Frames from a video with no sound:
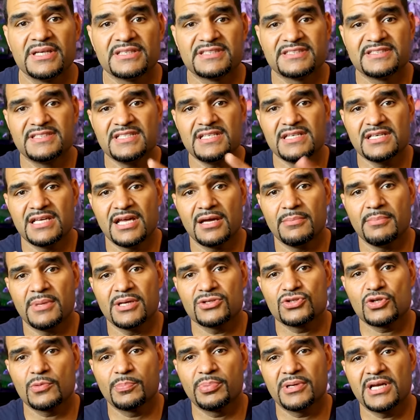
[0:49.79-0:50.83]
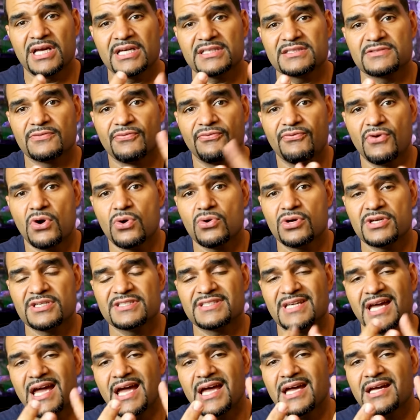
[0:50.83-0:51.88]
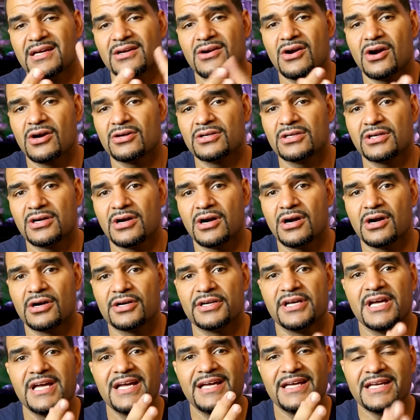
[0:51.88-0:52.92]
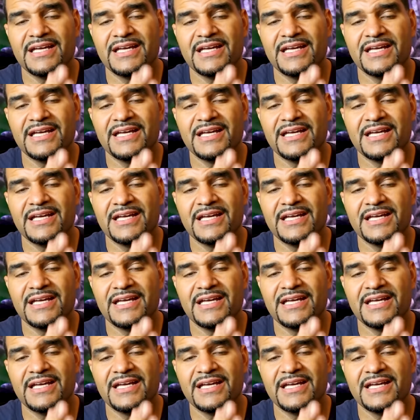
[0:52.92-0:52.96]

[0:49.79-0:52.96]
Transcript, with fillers: Mix Seachem Metroplex, Focus, and Garlic Guard